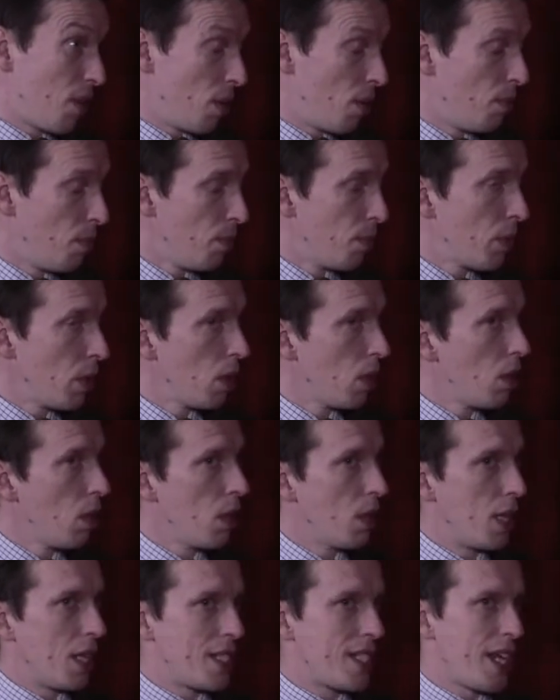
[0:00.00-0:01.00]
Mm
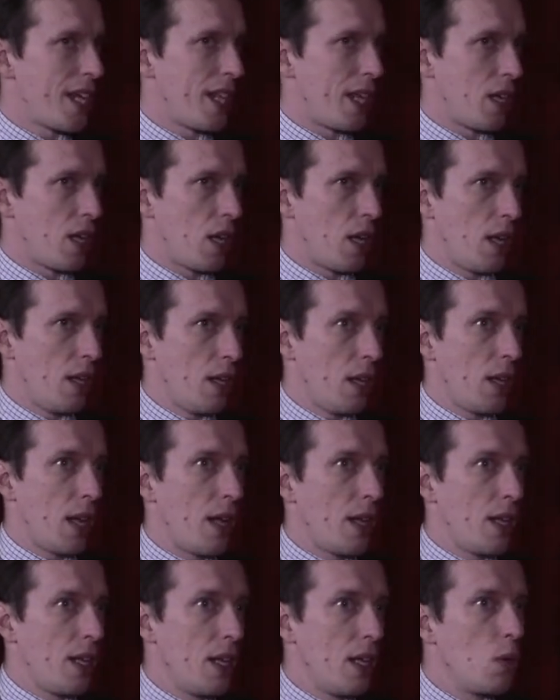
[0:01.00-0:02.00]
they say that that
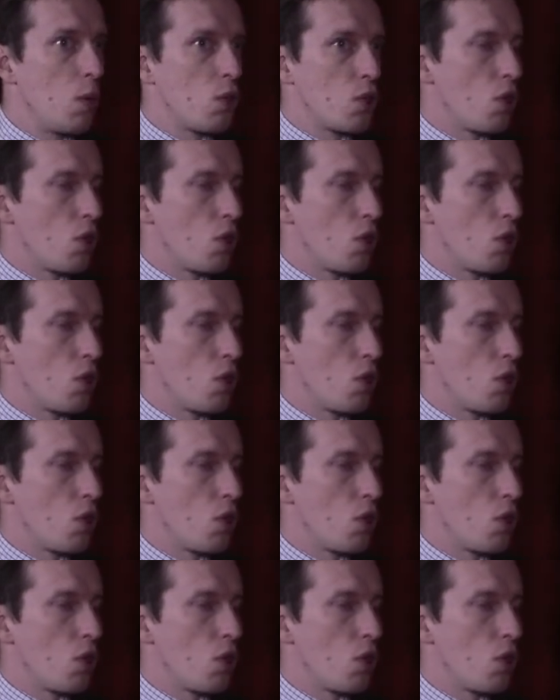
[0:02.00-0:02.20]
he was